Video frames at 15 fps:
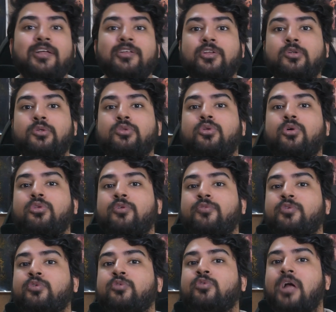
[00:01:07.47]
So to those of
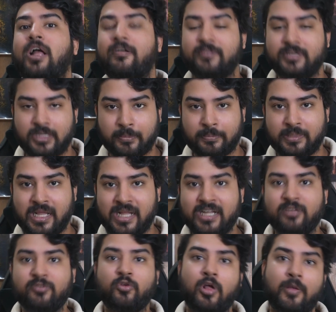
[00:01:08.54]
you who haven't
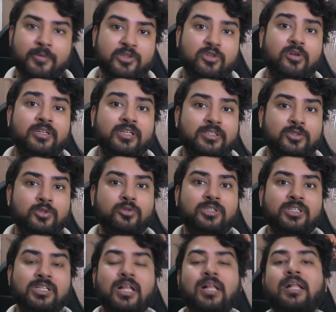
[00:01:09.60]
applied for Amazon and
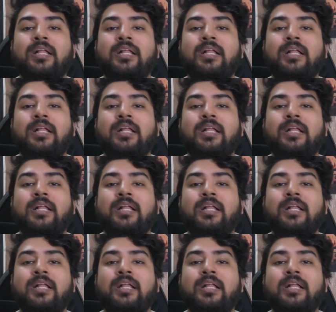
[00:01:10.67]
Google,